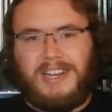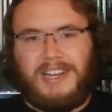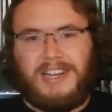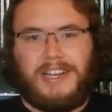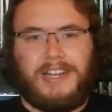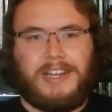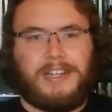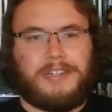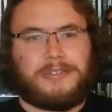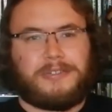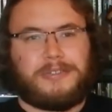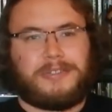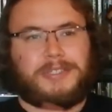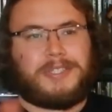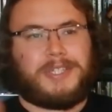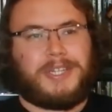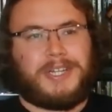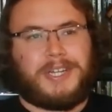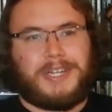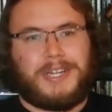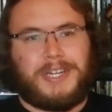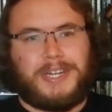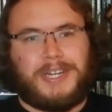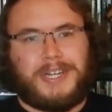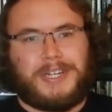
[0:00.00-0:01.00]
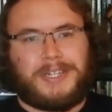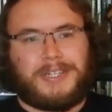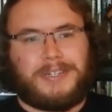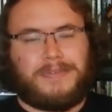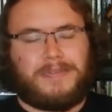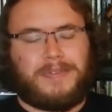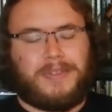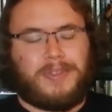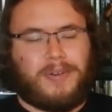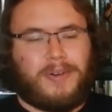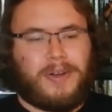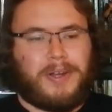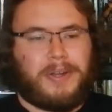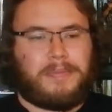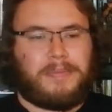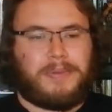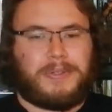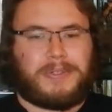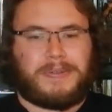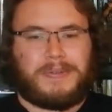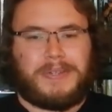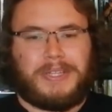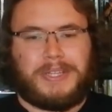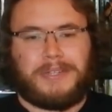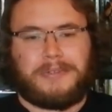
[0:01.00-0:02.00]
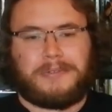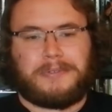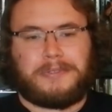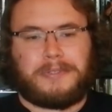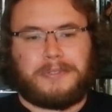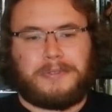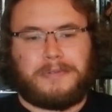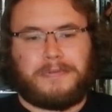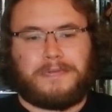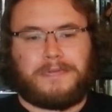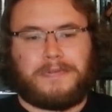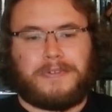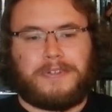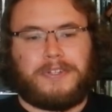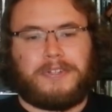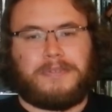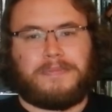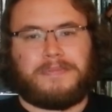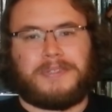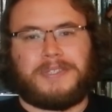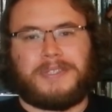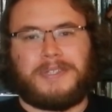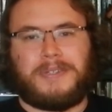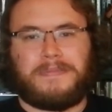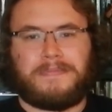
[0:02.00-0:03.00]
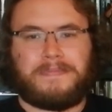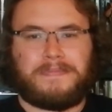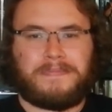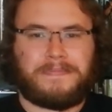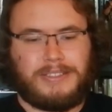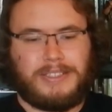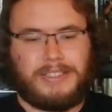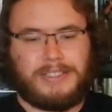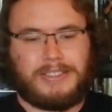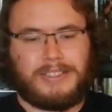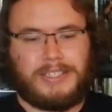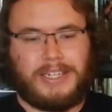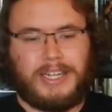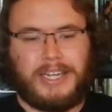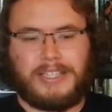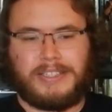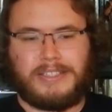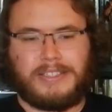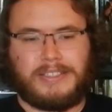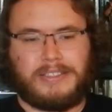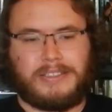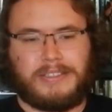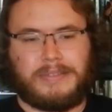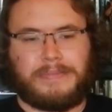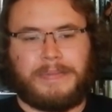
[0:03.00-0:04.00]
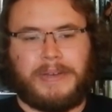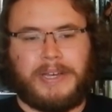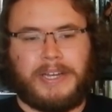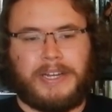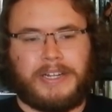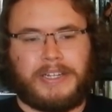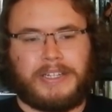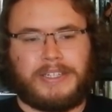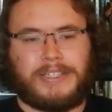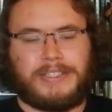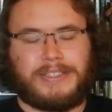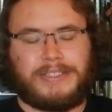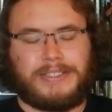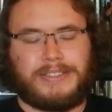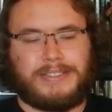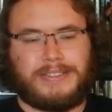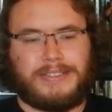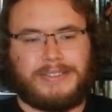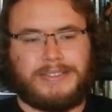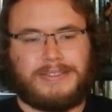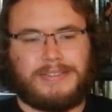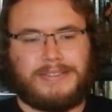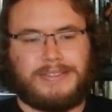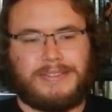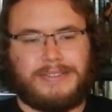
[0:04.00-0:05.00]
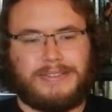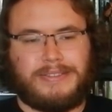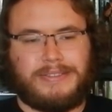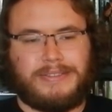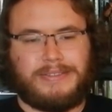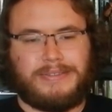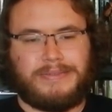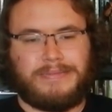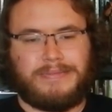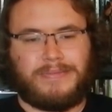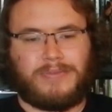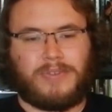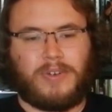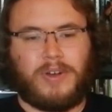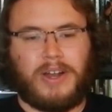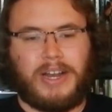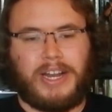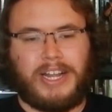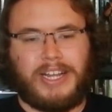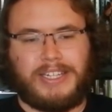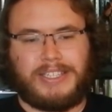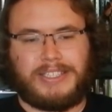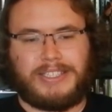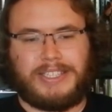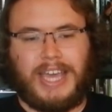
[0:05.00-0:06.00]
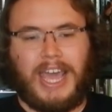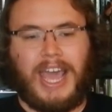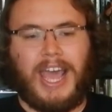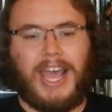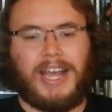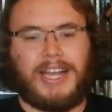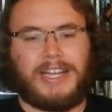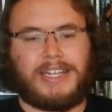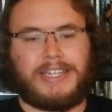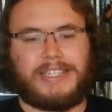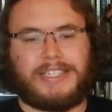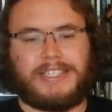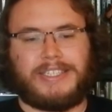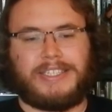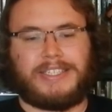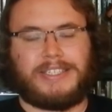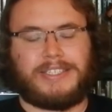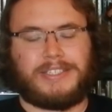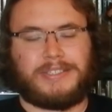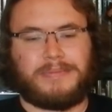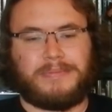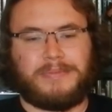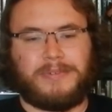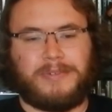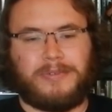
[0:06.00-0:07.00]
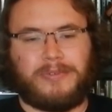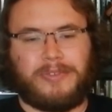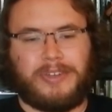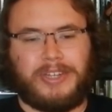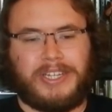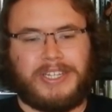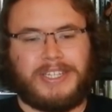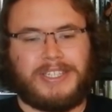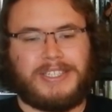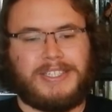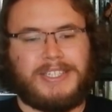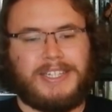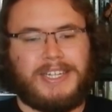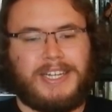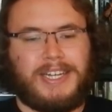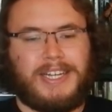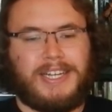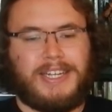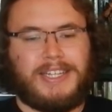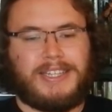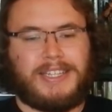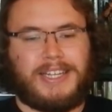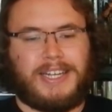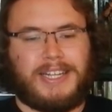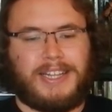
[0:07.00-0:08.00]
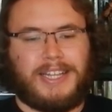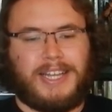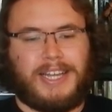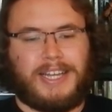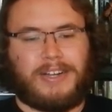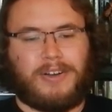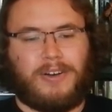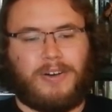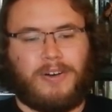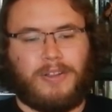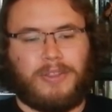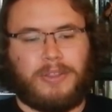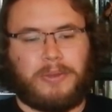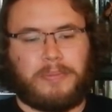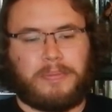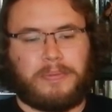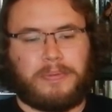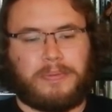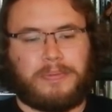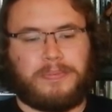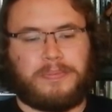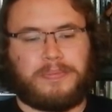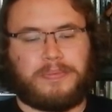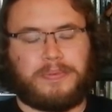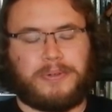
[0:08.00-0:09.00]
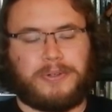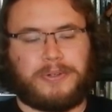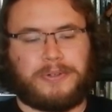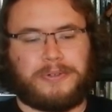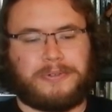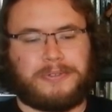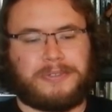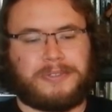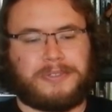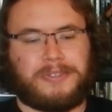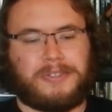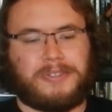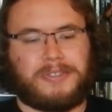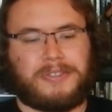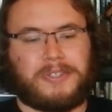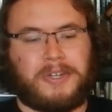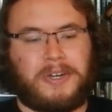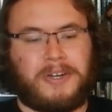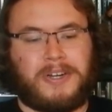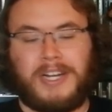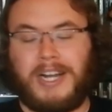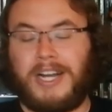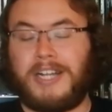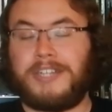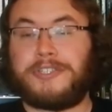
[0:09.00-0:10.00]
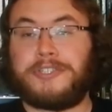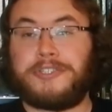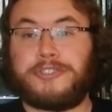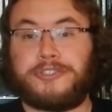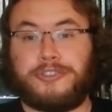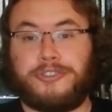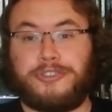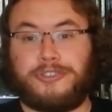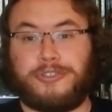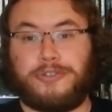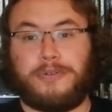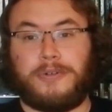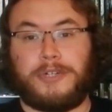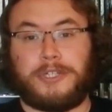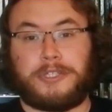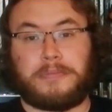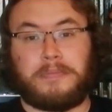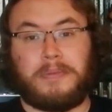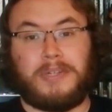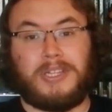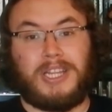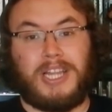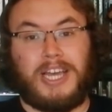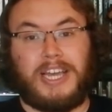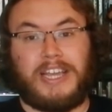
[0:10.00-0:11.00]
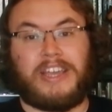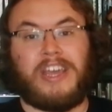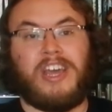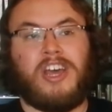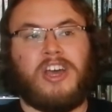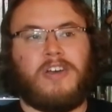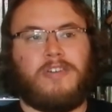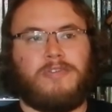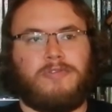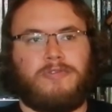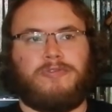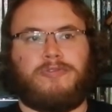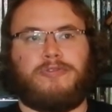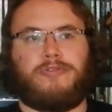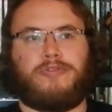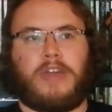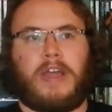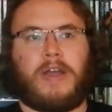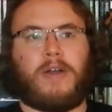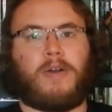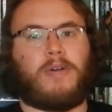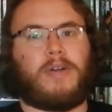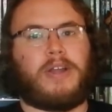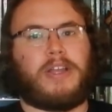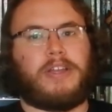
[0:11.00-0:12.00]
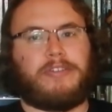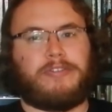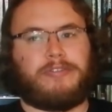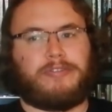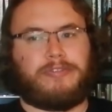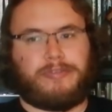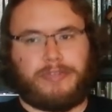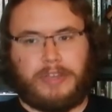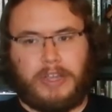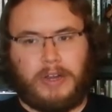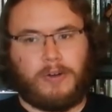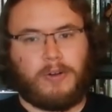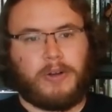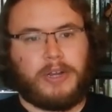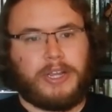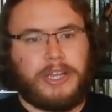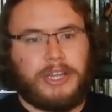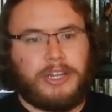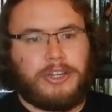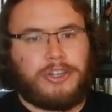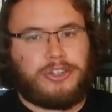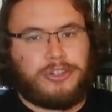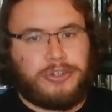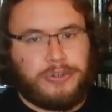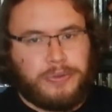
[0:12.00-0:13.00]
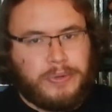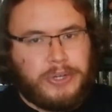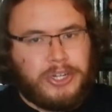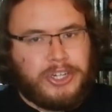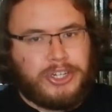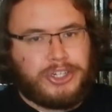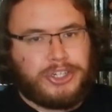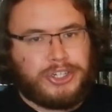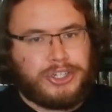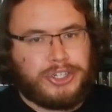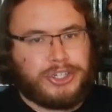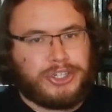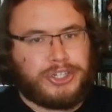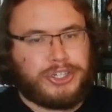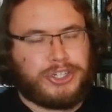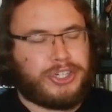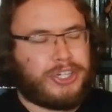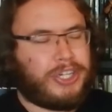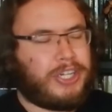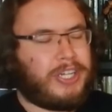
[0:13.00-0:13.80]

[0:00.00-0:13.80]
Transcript: Interesting connective thread between those two films. There's an anti-Semitic running gag in this movie that like all the producers are not just Jewish, but like very, very Jewish.